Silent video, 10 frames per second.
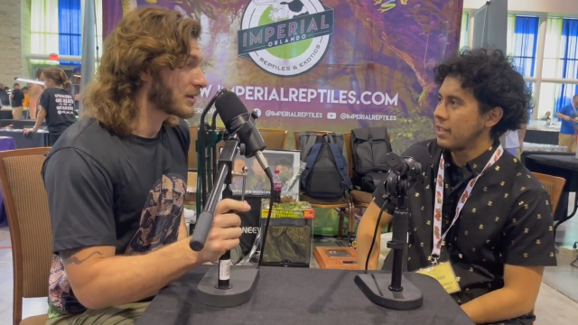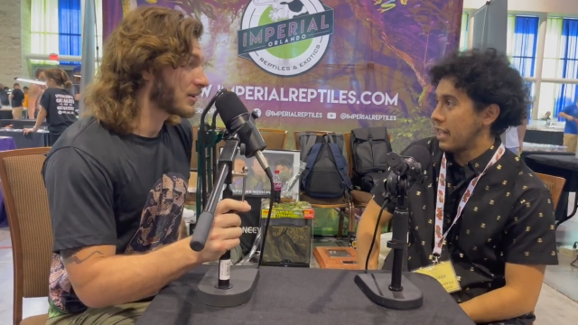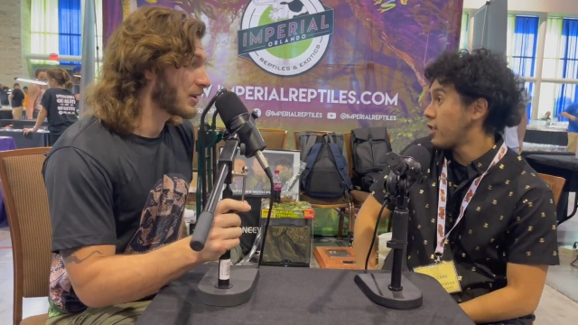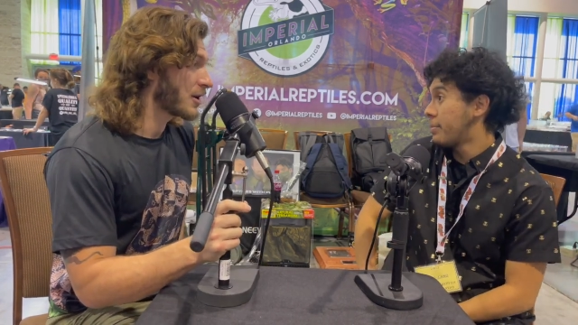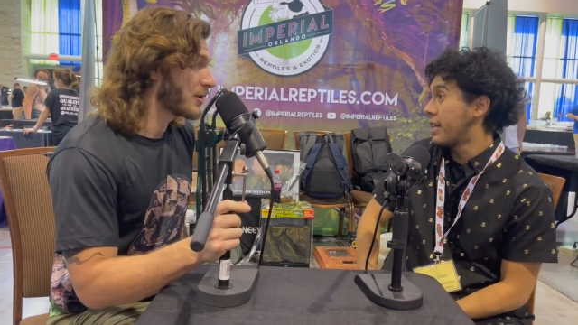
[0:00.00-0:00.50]

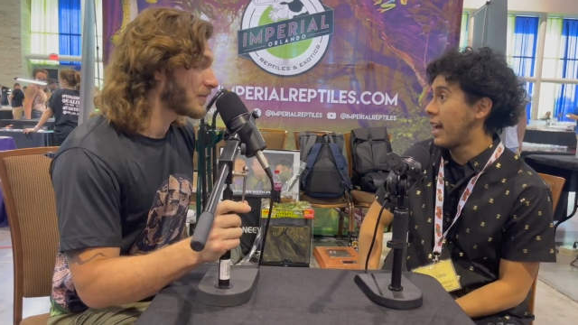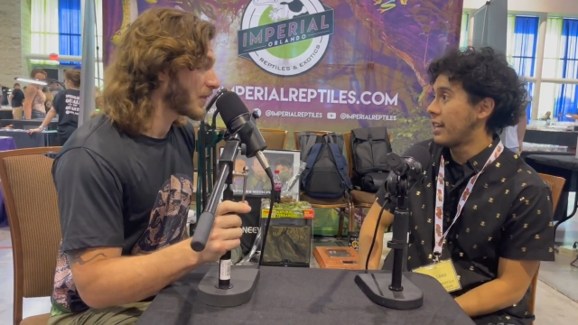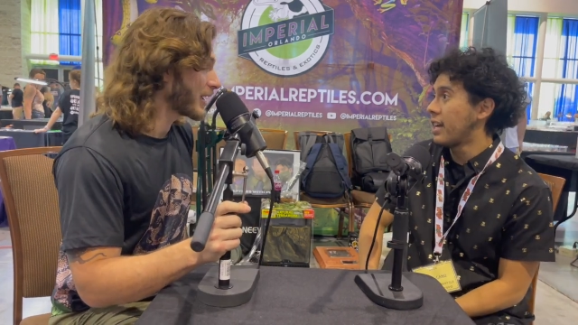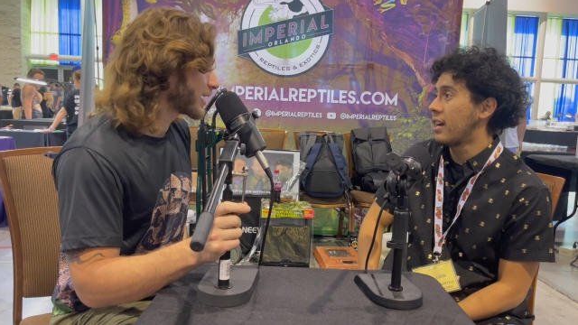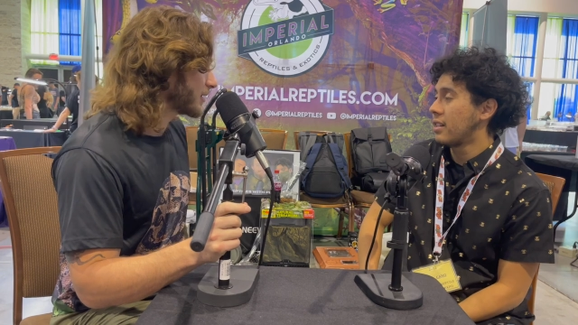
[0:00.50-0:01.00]
Speaker 1: It should know? be that,
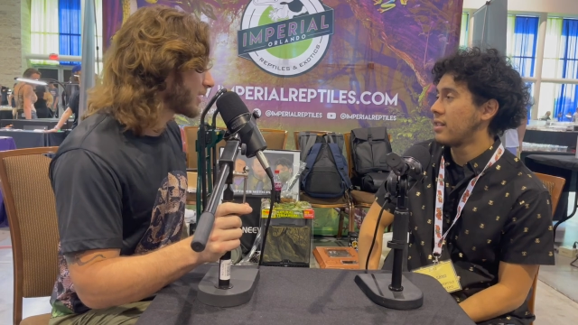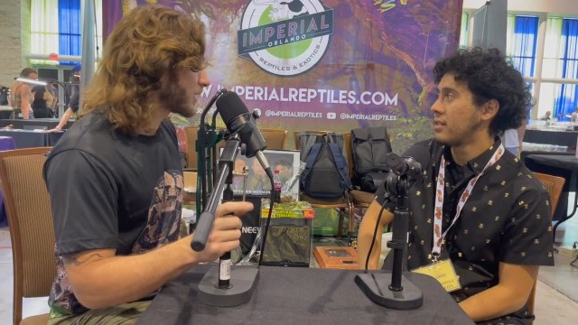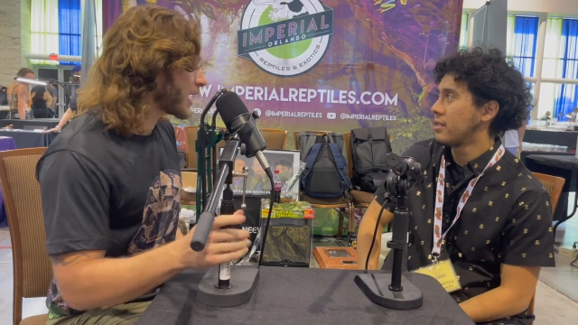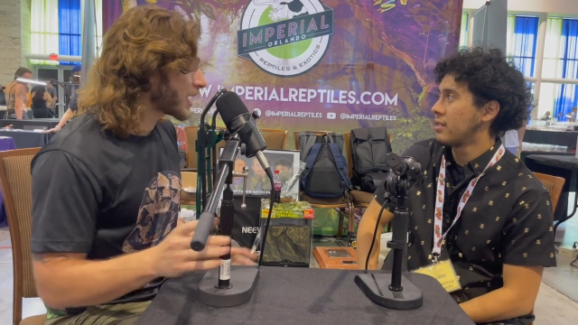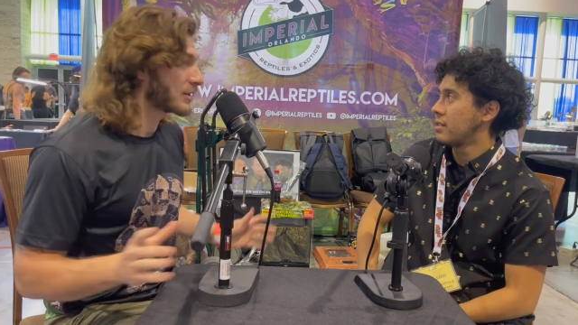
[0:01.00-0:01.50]
yeah. Like, like,
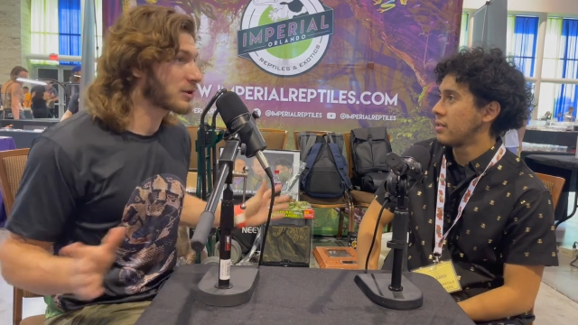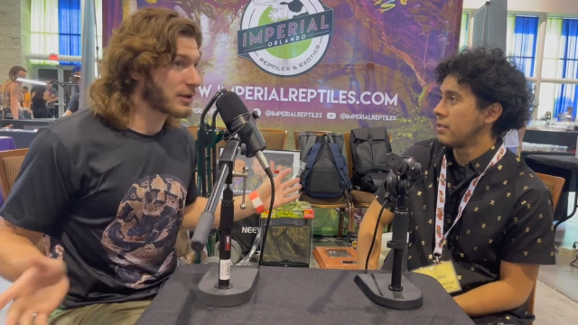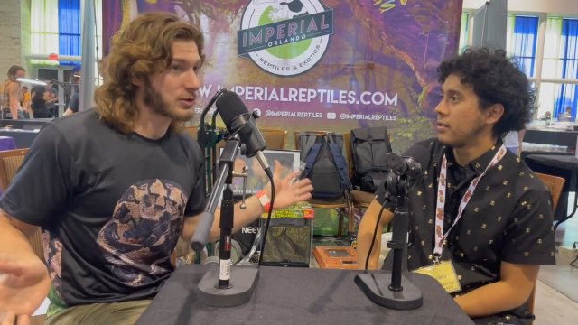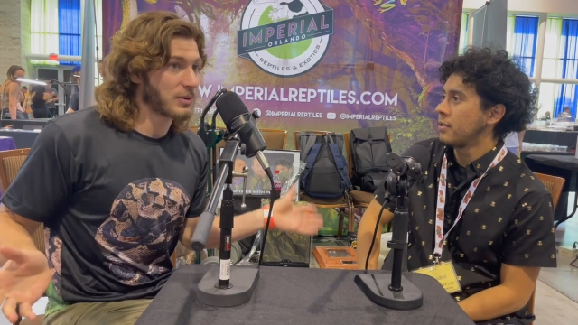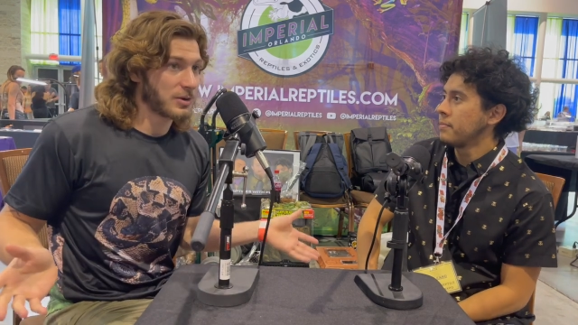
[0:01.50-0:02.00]
yeah, it's
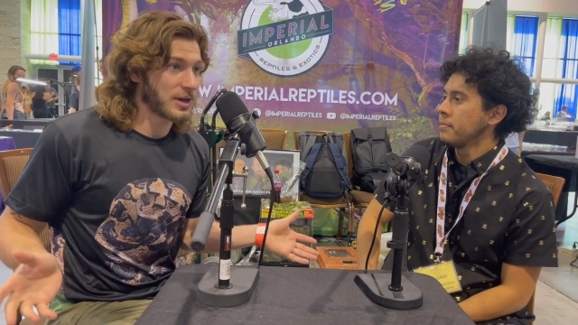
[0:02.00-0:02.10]
it's great.